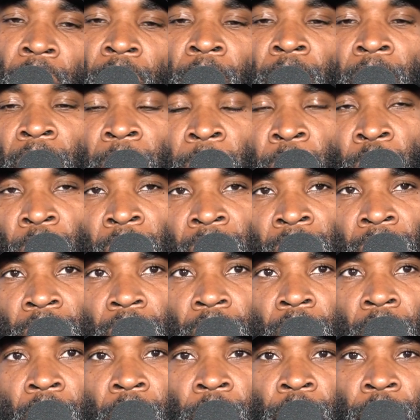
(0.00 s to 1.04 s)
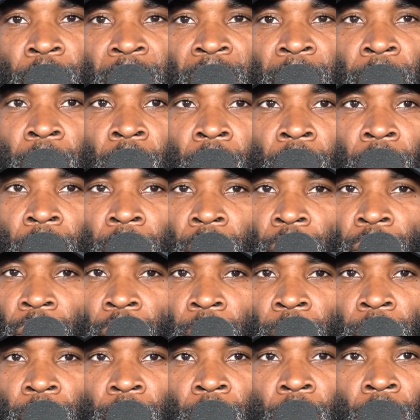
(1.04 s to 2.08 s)
he pressed Frank Martin
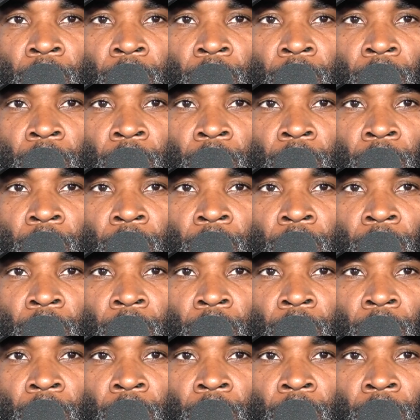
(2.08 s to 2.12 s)
from